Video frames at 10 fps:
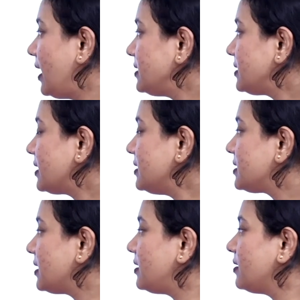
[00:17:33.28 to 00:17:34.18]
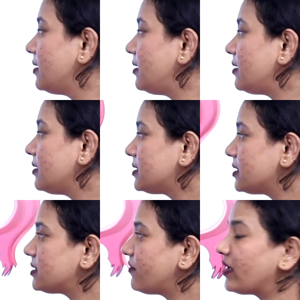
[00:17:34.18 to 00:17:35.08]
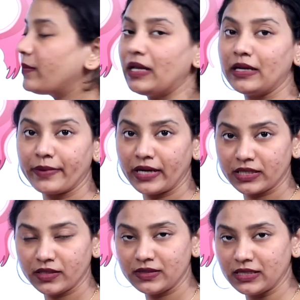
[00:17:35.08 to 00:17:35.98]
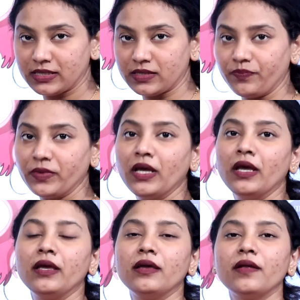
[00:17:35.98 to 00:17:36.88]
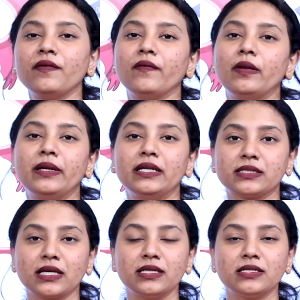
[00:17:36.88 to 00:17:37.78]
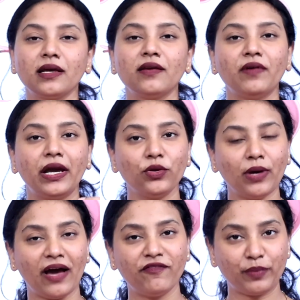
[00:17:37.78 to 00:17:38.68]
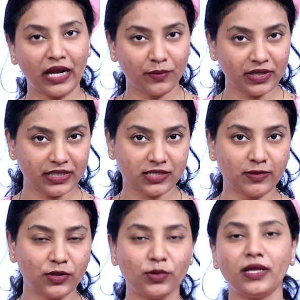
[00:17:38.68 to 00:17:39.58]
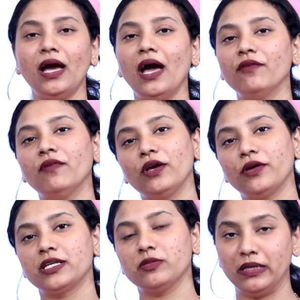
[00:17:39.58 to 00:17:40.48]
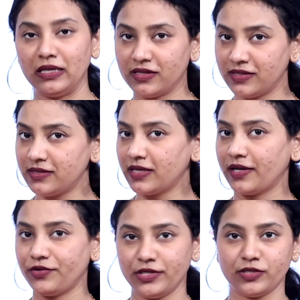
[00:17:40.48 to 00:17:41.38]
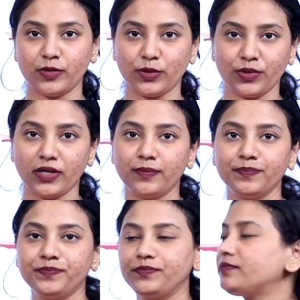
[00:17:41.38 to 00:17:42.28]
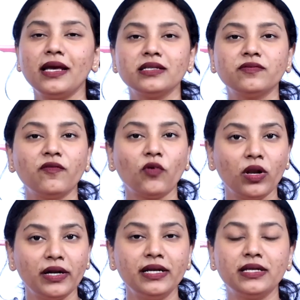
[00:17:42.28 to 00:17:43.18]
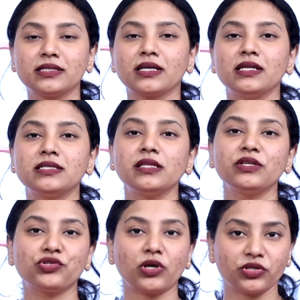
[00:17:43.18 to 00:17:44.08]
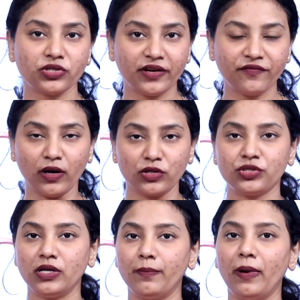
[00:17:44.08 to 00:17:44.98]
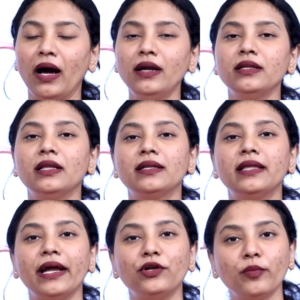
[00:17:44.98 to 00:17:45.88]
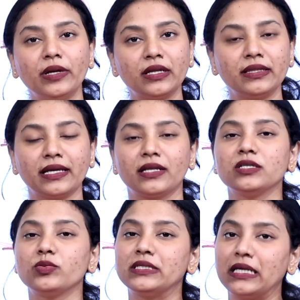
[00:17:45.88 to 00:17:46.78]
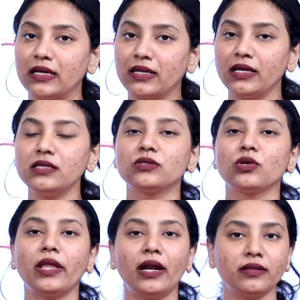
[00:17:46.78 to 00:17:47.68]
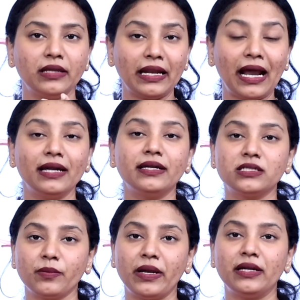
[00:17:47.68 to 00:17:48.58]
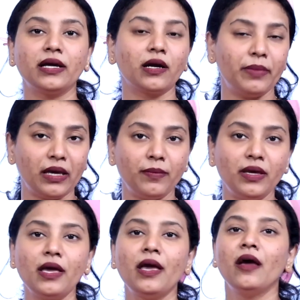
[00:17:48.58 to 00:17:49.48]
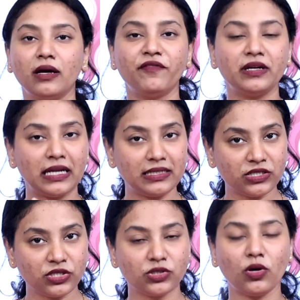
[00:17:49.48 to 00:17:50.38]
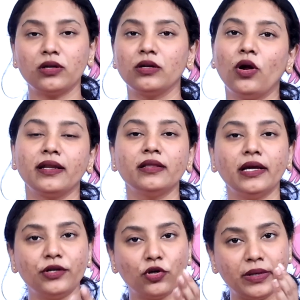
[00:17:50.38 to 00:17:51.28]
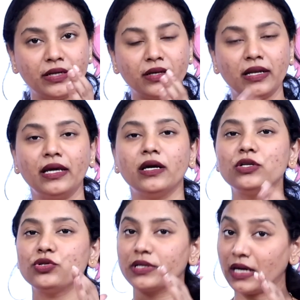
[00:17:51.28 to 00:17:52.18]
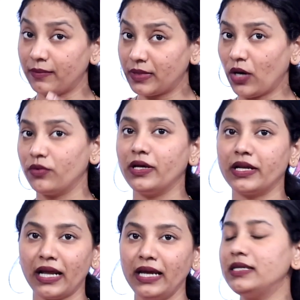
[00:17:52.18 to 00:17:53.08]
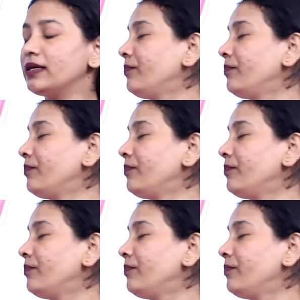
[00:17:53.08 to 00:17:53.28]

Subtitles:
As you can see here, this is the female reproductive system. Here we will be discussing why you have primary dysmenorrhea and why you are experiencing secondary dysmenorrhhea. See, as we've already discussed in the structure and functional part, that the endometrial thickness was increased so that they're anticipating a baby. The fertilization is not occurring, the endometrial layer should come down, right?